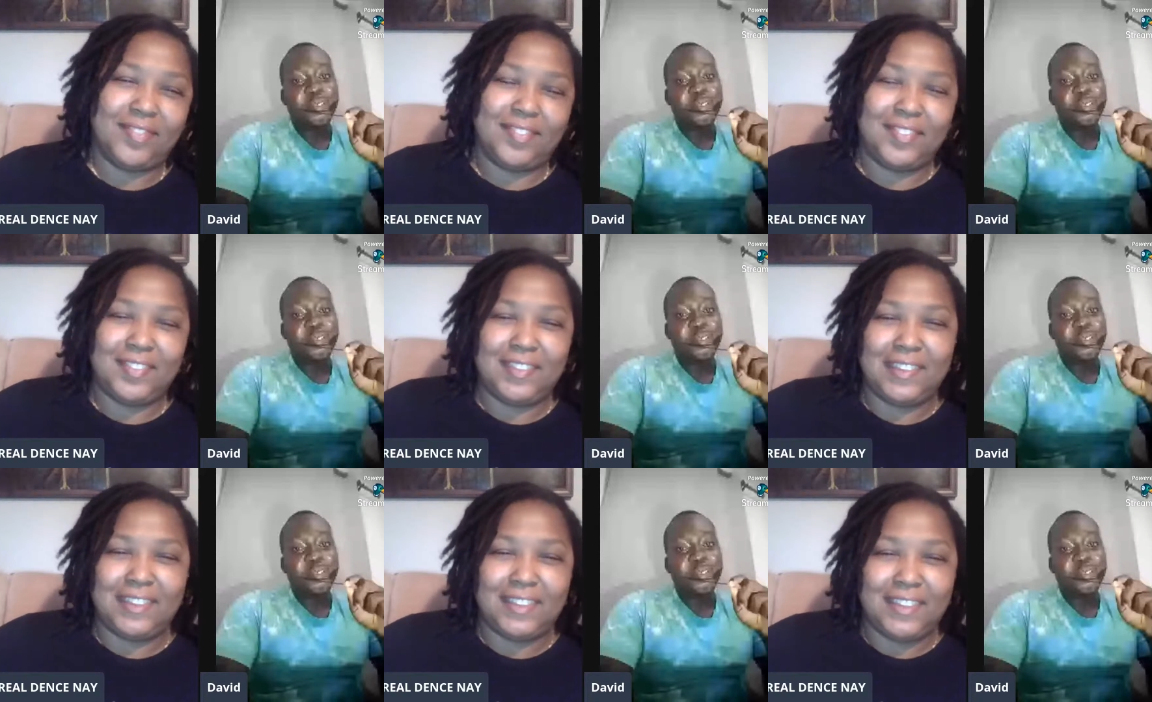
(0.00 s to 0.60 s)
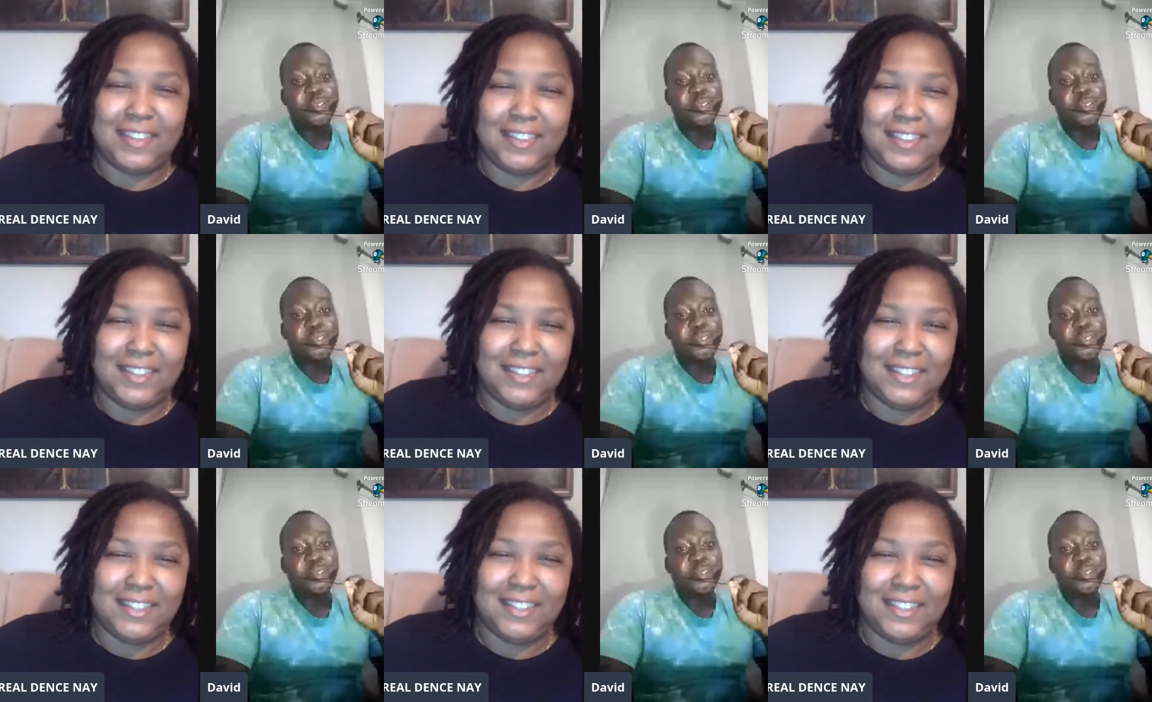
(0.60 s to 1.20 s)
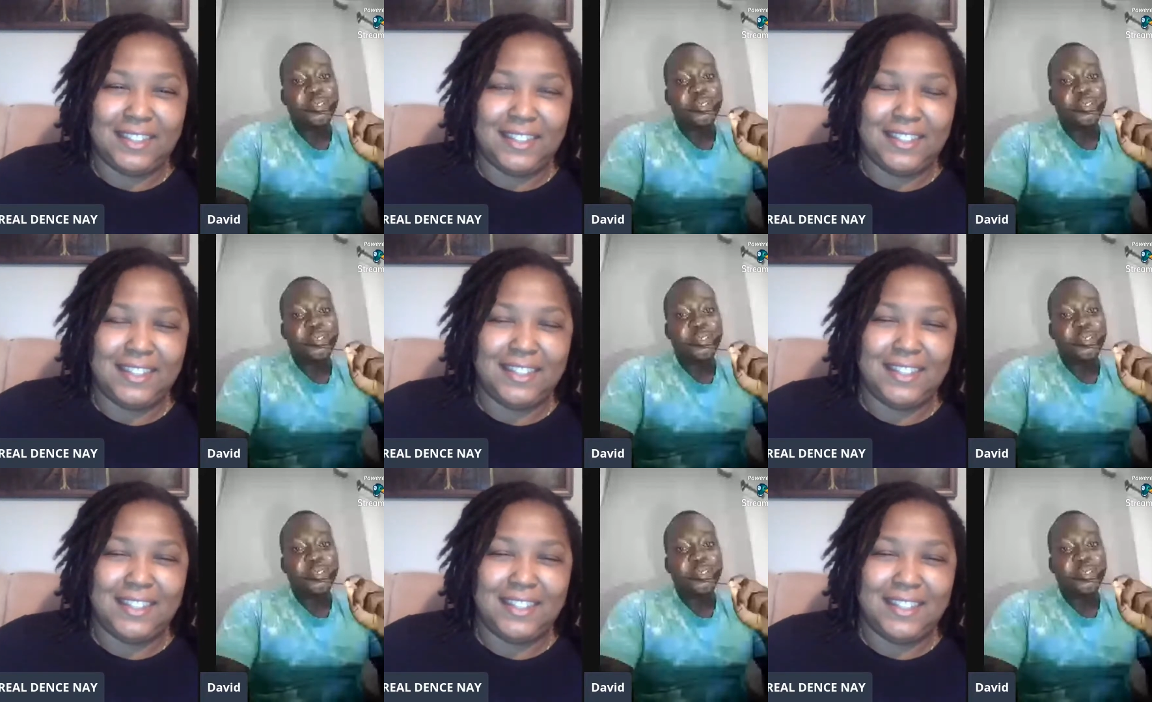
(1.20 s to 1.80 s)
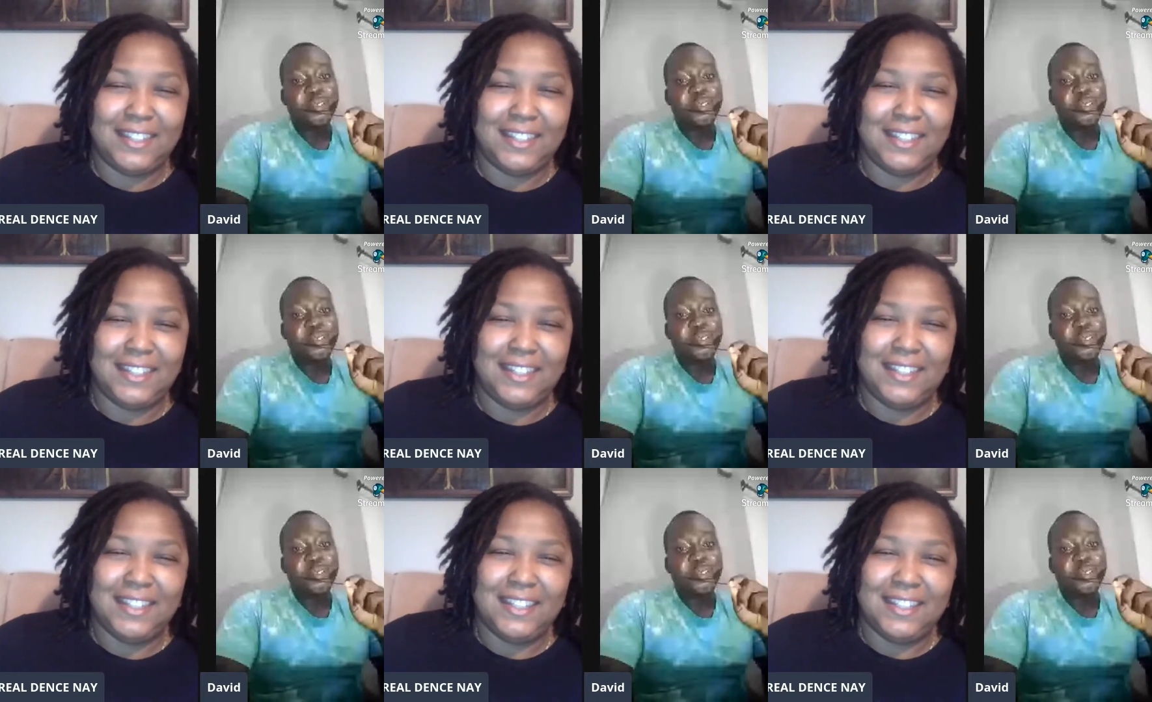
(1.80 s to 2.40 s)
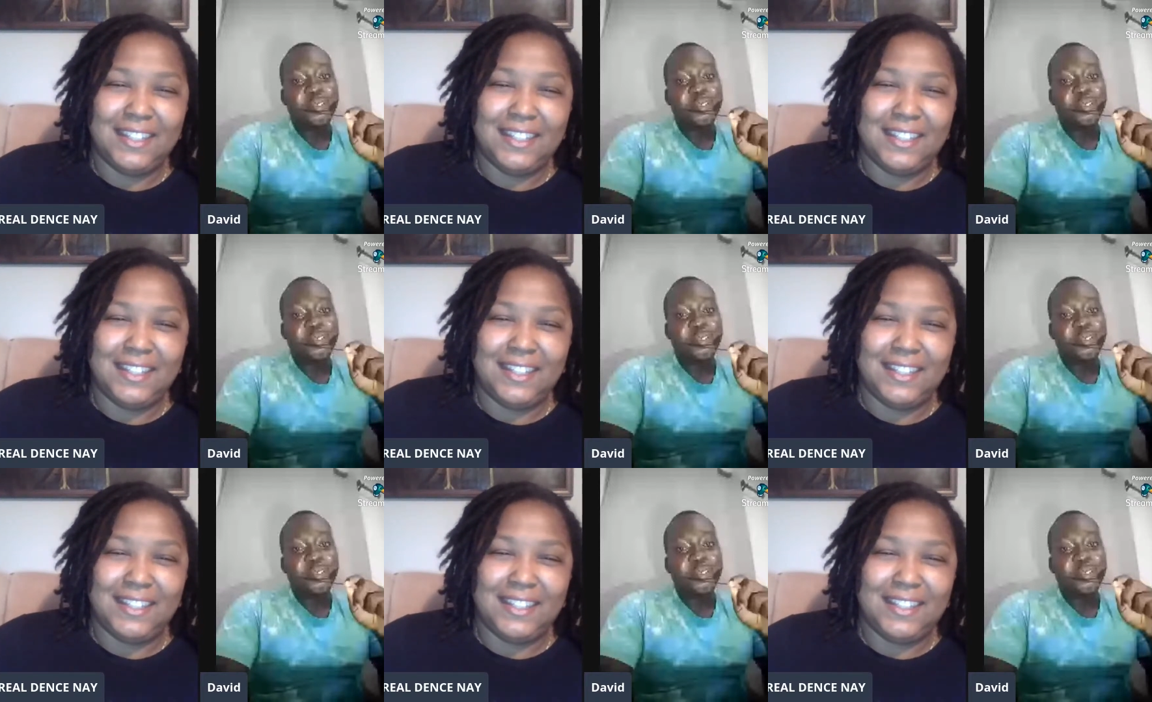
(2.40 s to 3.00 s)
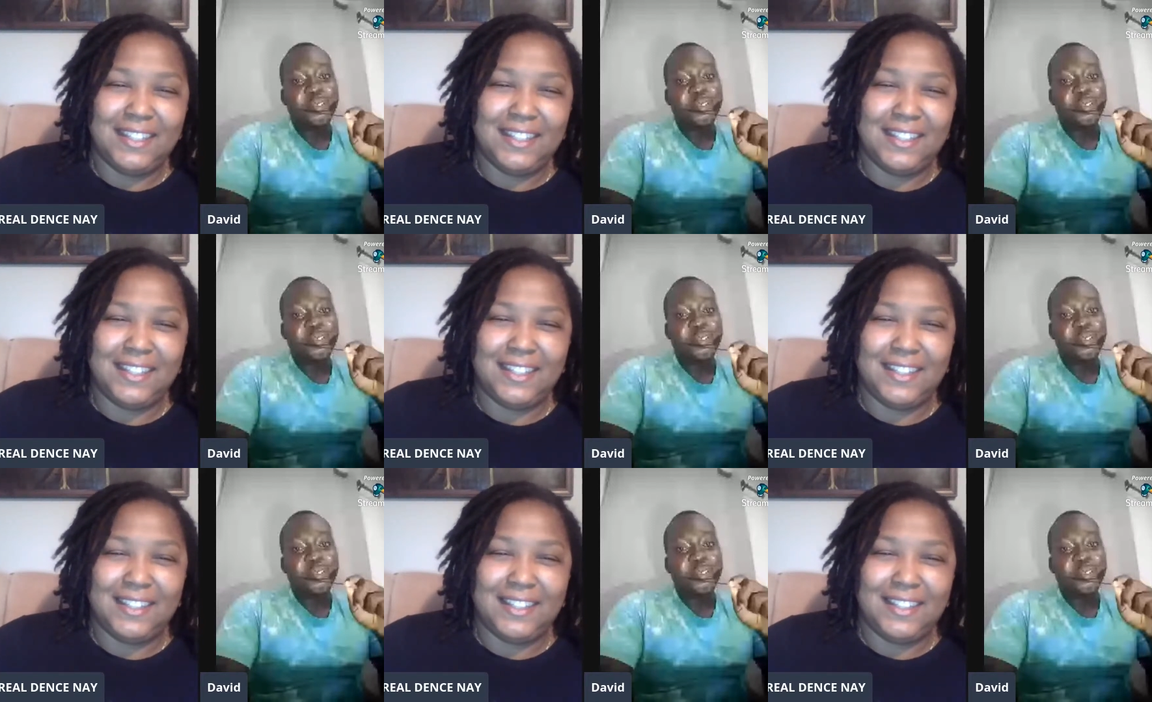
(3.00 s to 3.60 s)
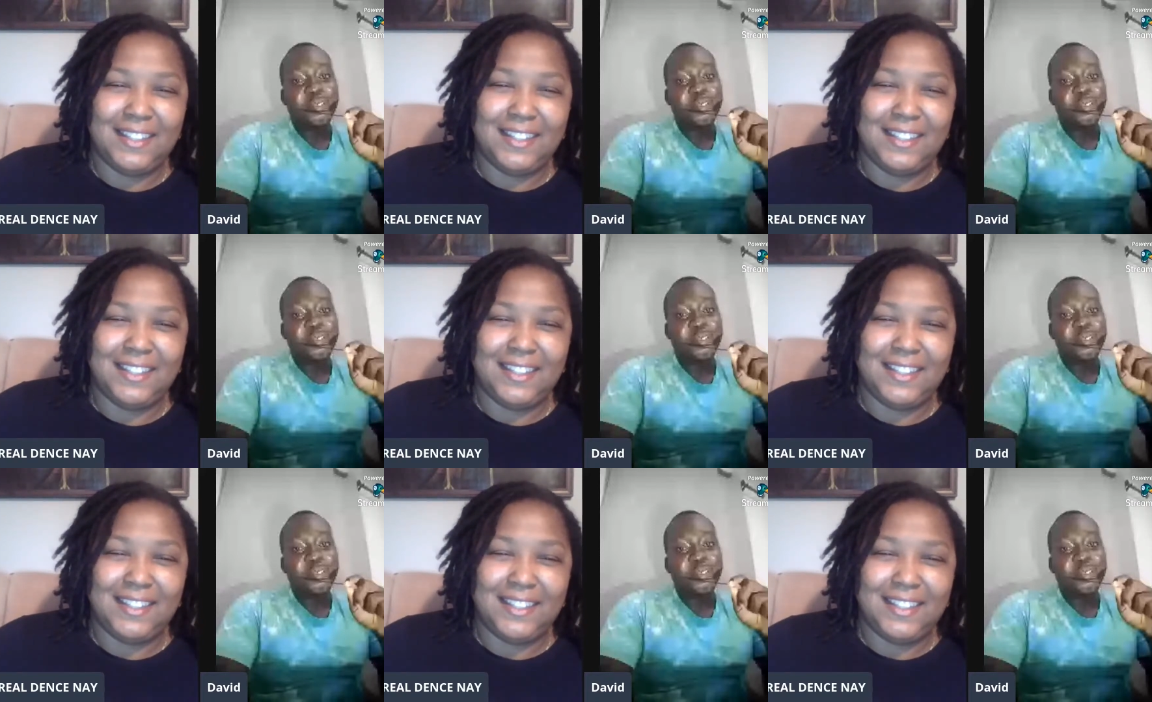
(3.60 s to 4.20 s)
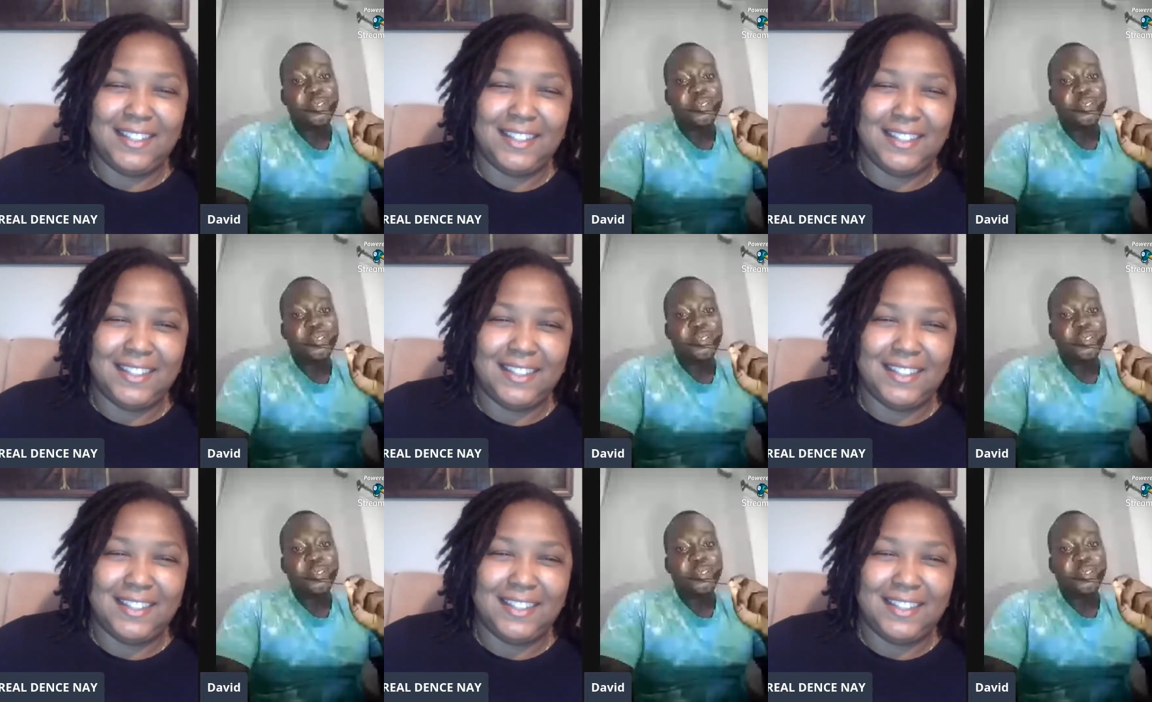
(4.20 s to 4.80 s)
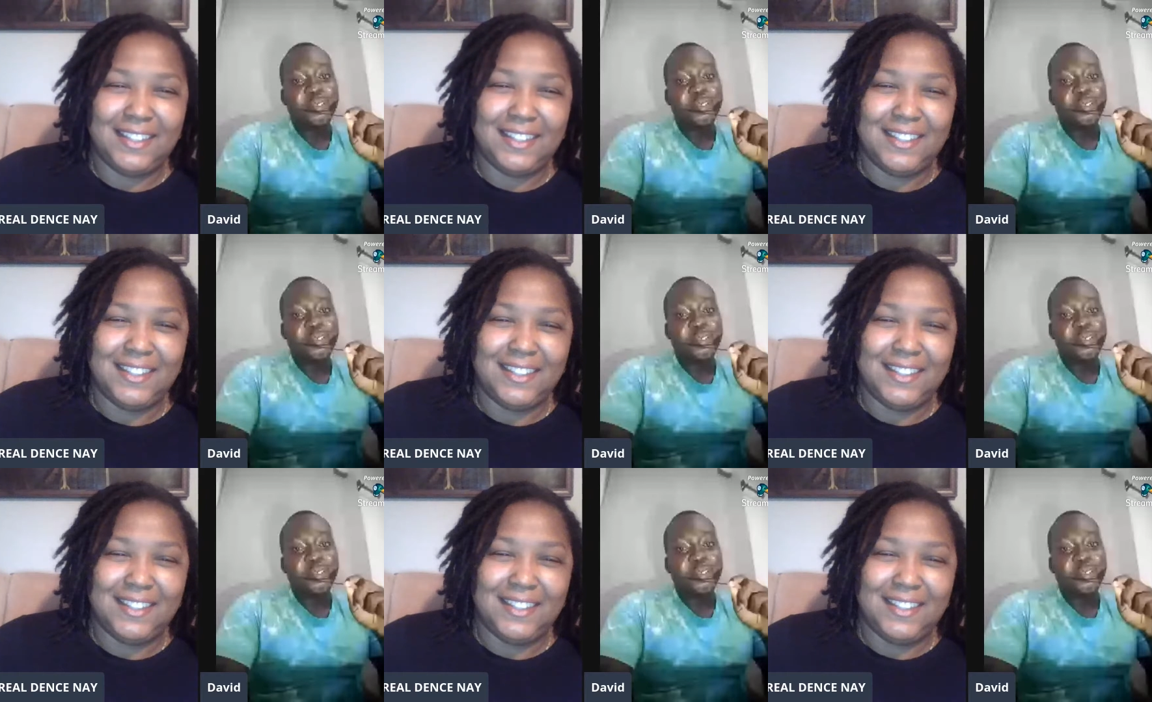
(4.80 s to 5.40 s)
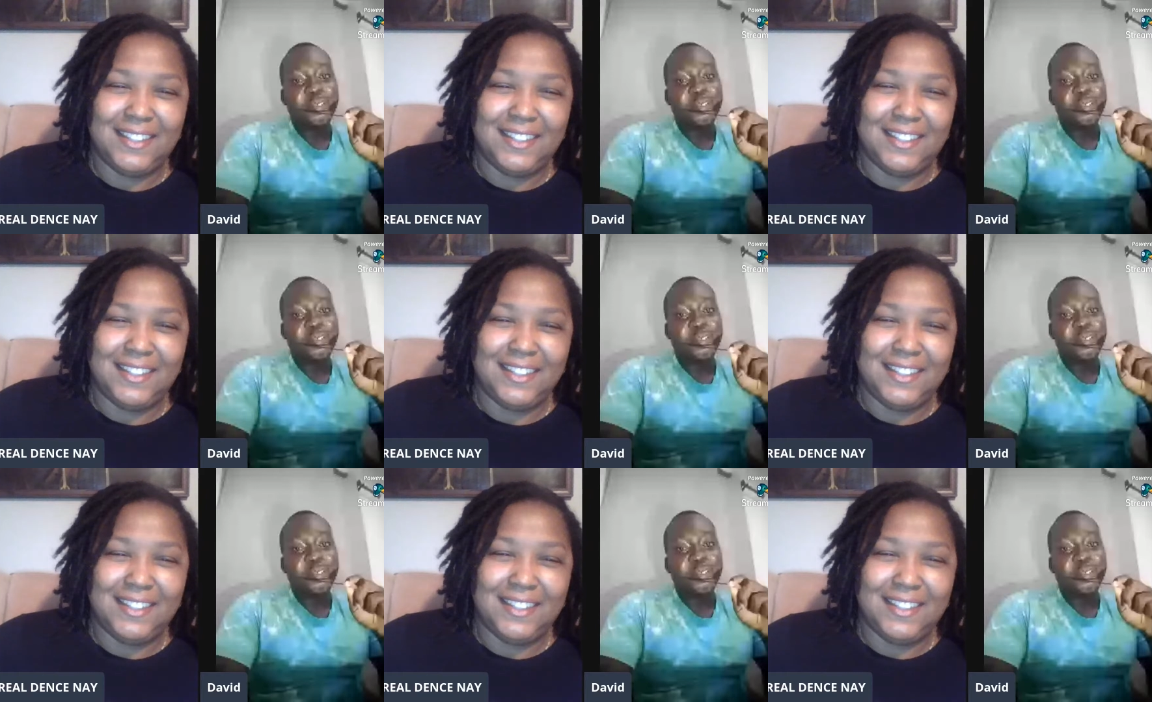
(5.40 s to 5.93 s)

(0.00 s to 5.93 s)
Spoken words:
Nothing is said.